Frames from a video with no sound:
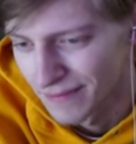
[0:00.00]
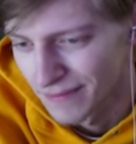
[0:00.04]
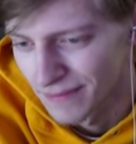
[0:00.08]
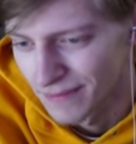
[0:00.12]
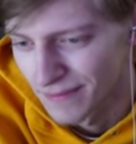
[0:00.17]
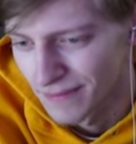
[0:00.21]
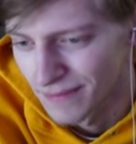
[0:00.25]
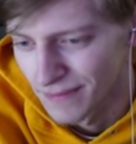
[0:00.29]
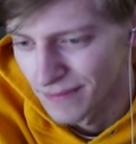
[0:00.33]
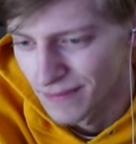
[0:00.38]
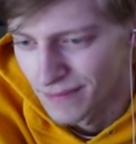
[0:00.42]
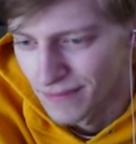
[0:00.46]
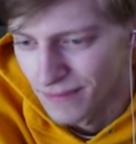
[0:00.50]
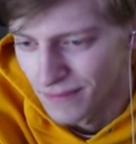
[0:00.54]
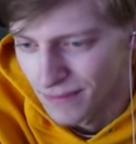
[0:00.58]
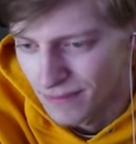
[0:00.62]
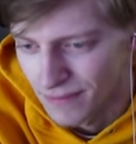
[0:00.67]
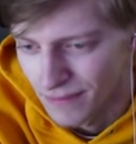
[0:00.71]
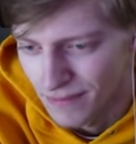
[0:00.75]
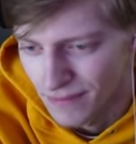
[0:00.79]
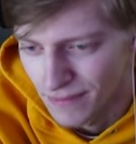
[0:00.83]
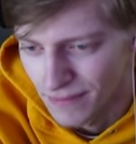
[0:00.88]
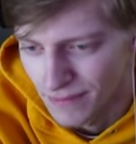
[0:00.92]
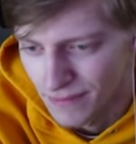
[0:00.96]

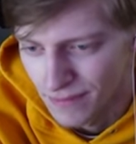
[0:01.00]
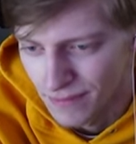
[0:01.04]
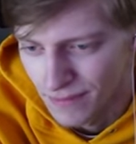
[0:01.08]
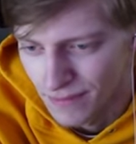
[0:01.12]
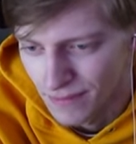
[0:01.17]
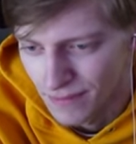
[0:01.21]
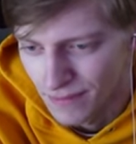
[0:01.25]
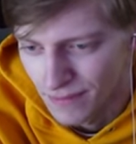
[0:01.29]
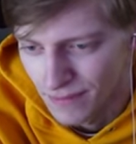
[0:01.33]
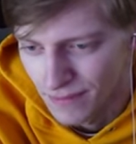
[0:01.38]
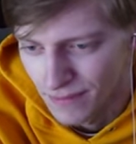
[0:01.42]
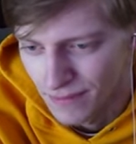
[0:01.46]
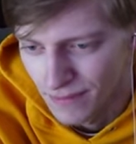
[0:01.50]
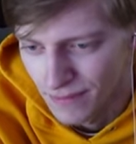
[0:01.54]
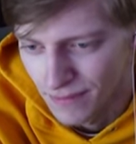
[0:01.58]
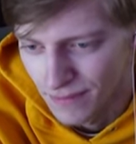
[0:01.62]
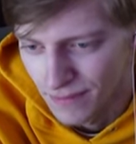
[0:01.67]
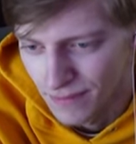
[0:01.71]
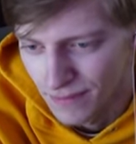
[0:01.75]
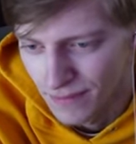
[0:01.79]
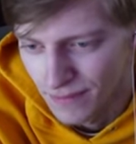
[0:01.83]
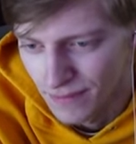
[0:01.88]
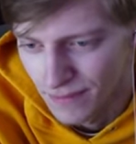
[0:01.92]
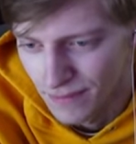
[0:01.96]

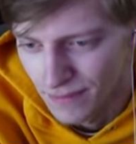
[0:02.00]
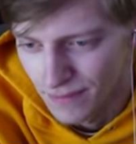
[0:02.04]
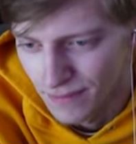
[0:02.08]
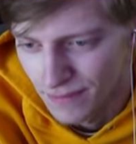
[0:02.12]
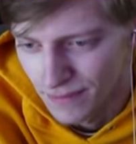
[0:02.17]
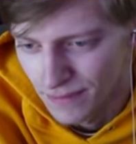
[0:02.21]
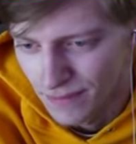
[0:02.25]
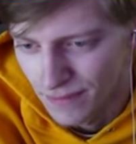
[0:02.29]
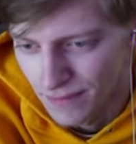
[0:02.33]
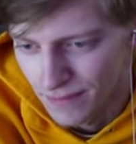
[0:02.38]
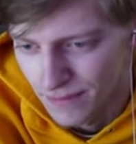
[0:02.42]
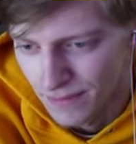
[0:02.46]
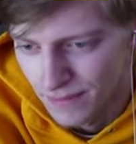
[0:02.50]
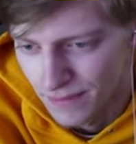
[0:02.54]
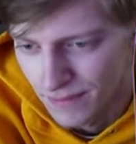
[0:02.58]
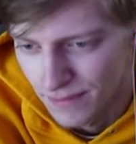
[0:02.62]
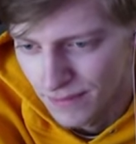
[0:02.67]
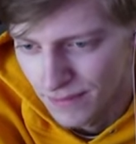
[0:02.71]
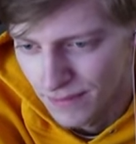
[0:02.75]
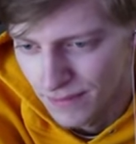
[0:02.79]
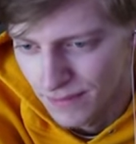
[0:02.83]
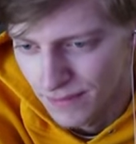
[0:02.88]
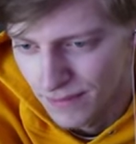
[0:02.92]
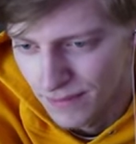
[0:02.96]

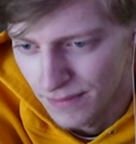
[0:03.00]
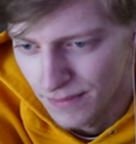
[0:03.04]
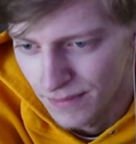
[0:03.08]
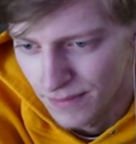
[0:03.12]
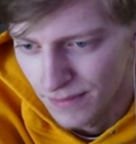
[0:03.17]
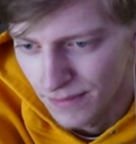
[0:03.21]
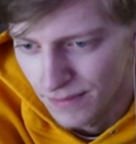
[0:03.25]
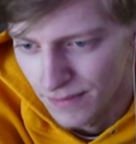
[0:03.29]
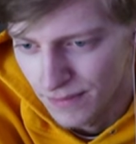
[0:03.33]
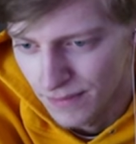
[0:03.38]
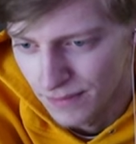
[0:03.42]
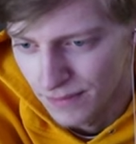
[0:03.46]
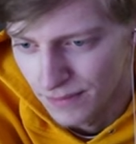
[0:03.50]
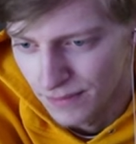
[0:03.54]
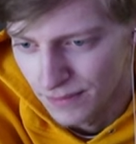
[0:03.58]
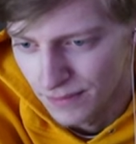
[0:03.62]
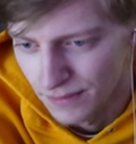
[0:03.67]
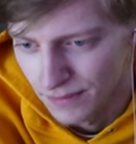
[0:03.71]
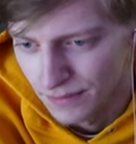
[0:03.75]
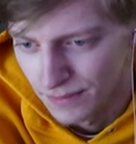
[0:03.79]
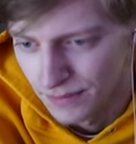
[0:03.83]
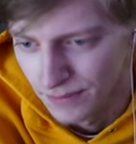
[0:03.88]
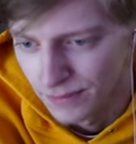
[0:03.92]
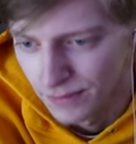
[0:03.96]

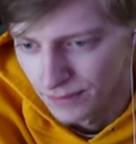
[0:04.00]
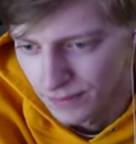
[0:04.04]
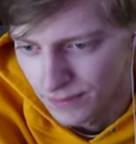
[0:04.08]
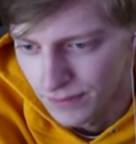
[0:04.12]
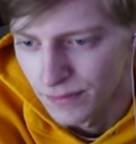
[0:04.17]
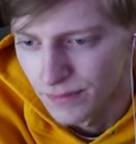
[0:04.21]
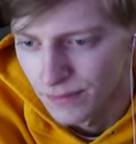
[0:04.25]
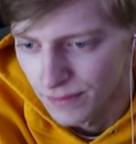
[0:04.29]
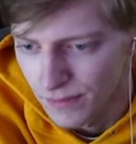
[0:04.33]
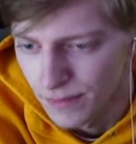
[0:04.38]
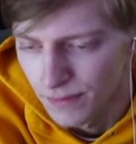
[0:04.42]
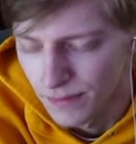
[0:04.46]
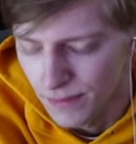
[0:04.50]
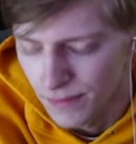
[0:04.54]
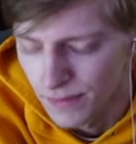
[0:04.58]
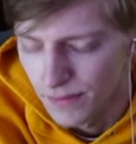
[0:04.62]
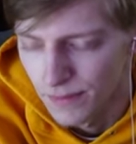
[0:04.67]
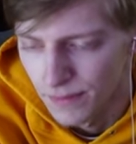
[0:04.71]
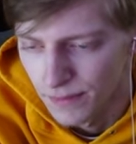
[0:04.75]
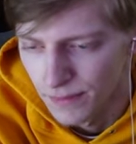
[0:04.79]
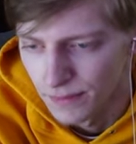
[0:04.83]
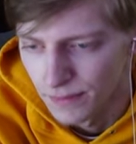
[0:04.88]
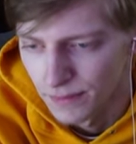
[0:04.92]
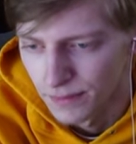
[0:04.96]

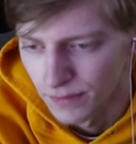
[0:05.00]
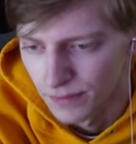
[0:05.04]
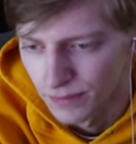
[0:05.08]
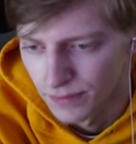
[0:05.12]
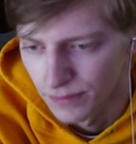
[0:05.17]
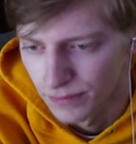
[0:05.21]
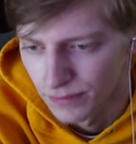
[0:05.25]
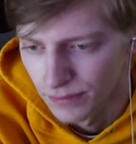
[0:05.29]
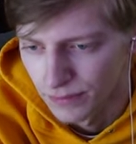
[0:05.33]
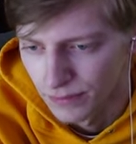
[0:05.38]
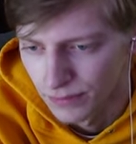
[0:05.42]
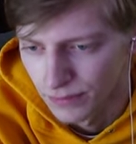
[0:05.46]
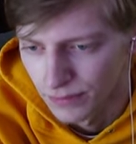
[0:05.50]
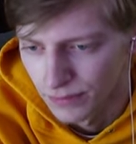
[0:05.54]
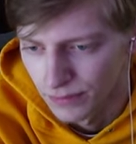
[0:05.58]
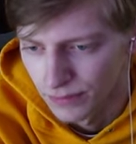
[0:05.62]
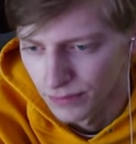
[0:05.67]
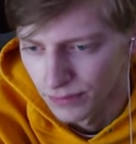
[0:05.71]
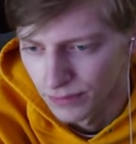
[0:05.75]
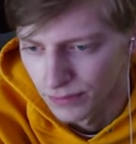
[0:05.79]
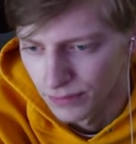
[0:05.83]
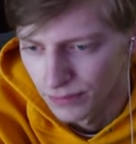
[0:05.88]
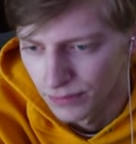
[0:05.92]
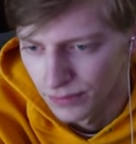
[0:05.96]

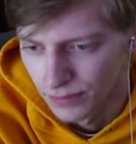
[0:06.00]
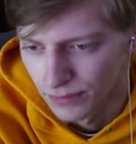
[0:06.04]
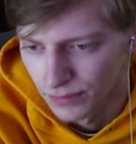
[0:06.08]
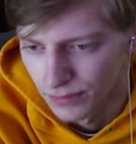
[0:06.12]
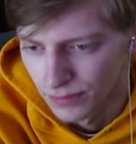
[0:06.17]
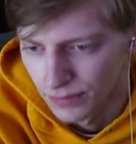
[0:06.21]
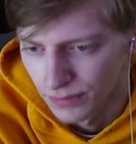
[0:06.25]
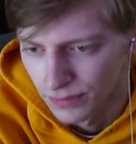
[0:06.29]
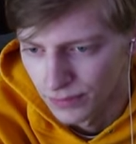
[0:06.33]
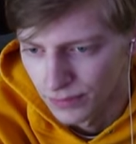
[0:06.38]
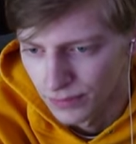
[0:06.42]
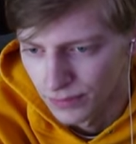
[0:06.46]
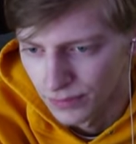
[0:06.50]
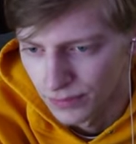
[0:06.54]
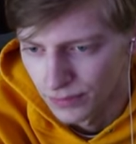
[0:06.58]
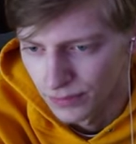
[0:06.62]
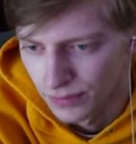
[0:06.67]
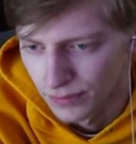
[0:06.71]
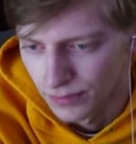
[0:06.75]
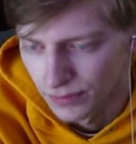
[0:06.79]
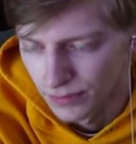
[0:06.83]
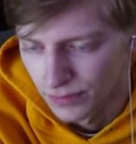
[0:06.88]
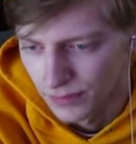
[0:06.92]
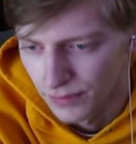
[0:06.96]

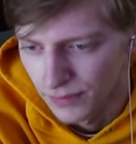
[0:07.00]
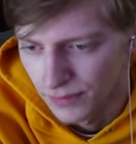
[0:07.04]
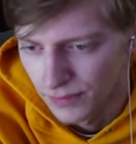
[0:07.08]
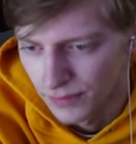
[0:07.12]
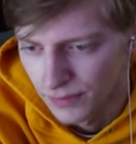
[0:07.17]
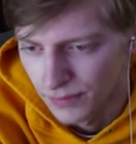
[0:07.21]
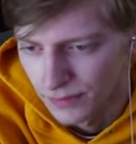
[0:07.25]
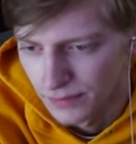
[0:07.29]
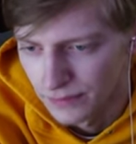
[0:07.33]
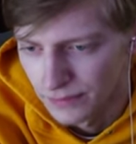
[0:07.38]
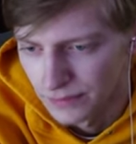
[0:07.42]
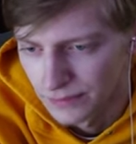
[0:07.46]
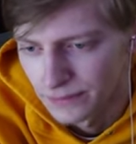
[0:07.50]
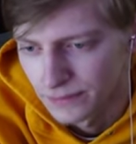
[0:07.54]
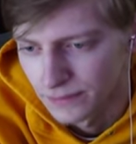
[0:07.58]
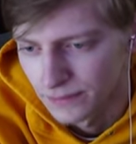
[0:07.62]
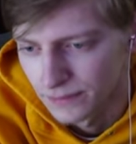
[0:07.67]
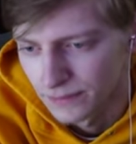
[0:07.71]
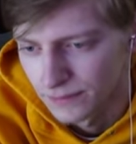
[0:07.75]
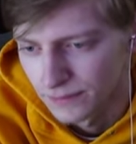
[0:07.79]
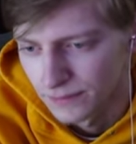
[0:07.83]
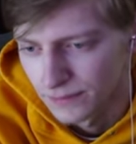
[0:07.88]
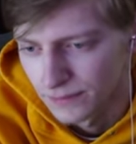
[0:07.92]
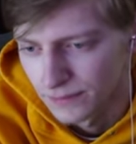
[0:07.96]
This person isn't speaking.